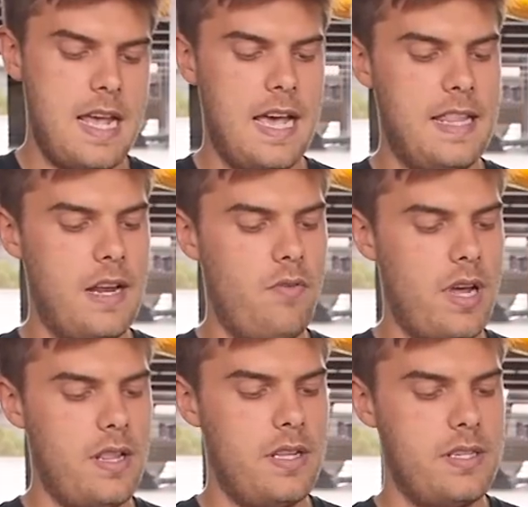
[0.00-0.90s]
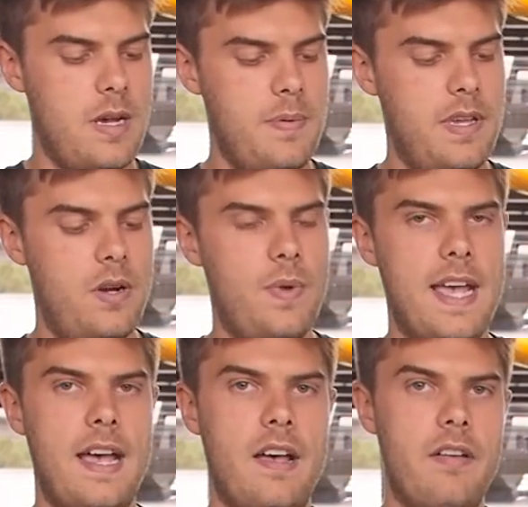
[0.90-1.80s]
And then right on the top here, we
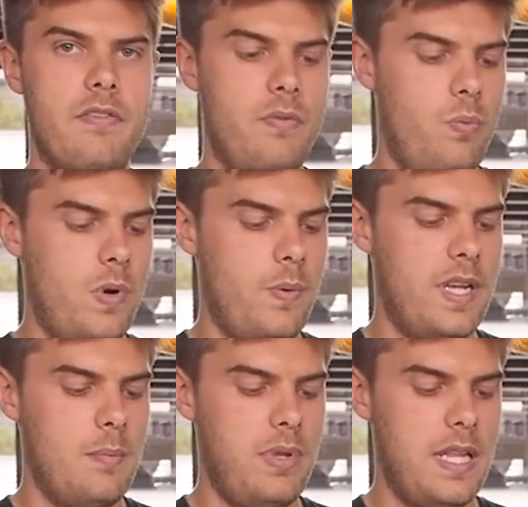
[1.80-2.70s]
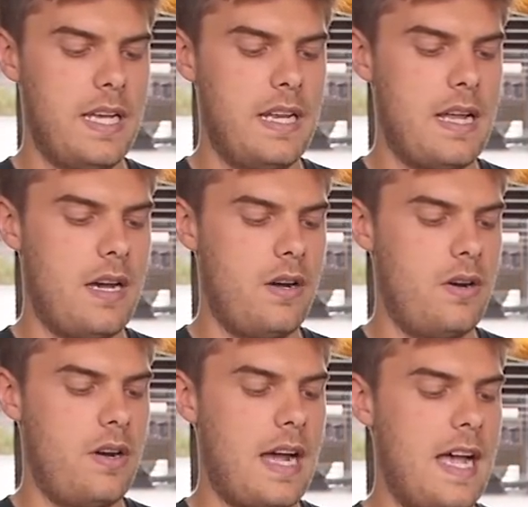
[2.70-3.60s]
have where we can plug in
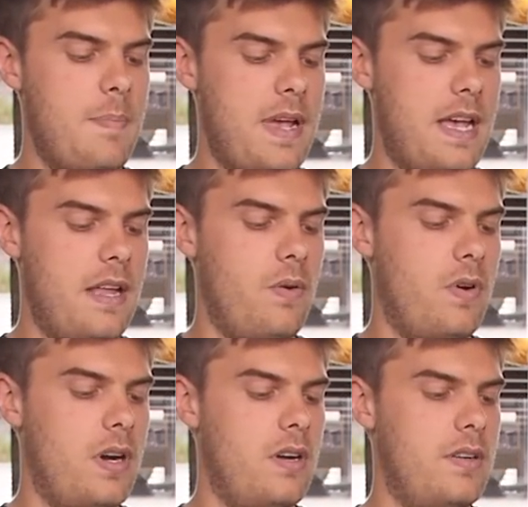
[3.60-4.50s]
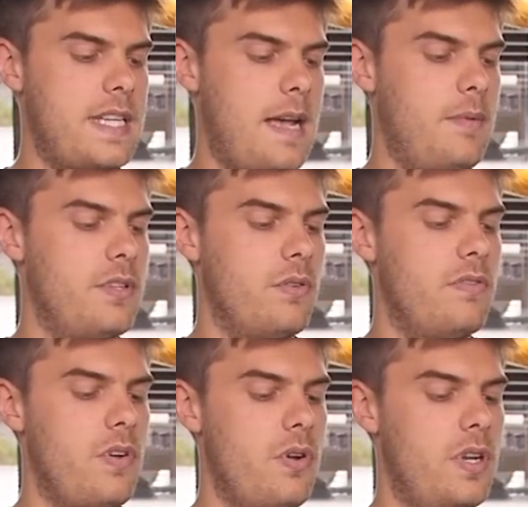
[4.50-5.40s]
our iPad or our tablet or
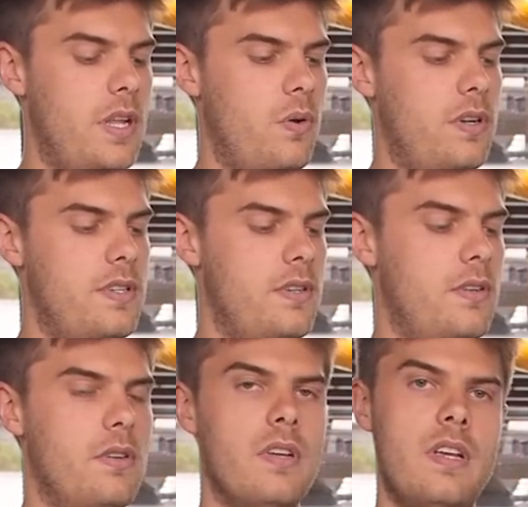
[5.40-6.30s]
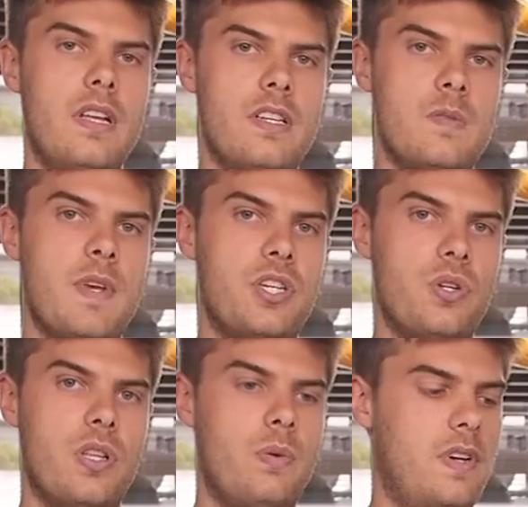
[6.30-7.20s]
phone in order to just make
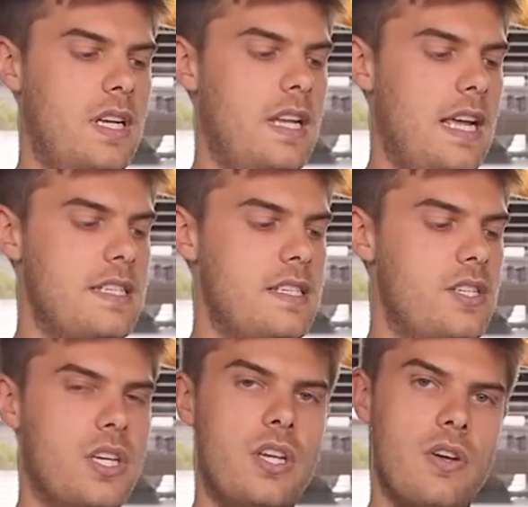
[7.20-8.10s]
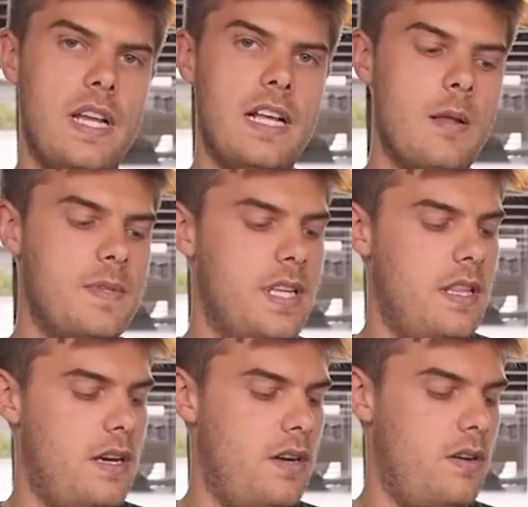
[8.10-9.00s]
sure that we've got it nice and securely clipped in
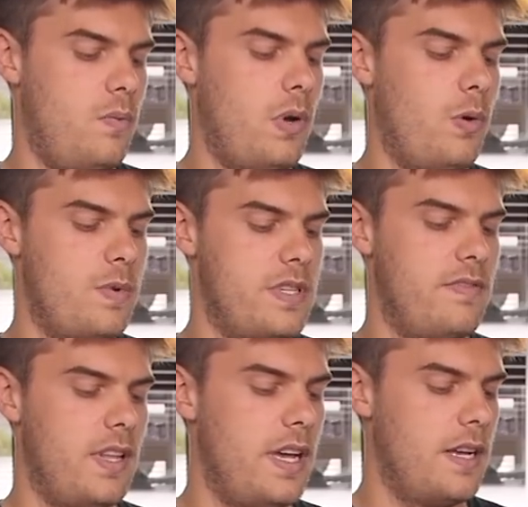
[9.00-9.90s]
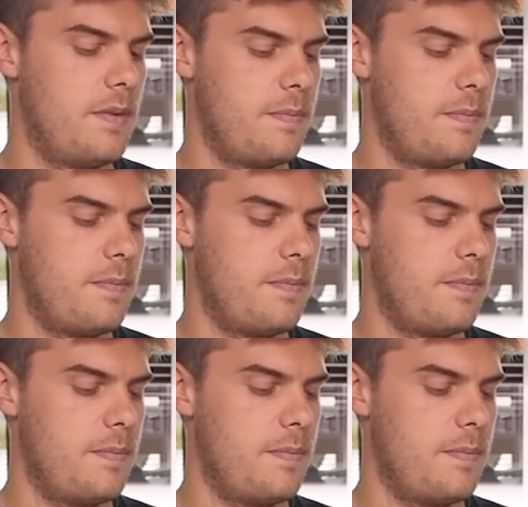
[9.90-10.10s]
there while we're busy flying.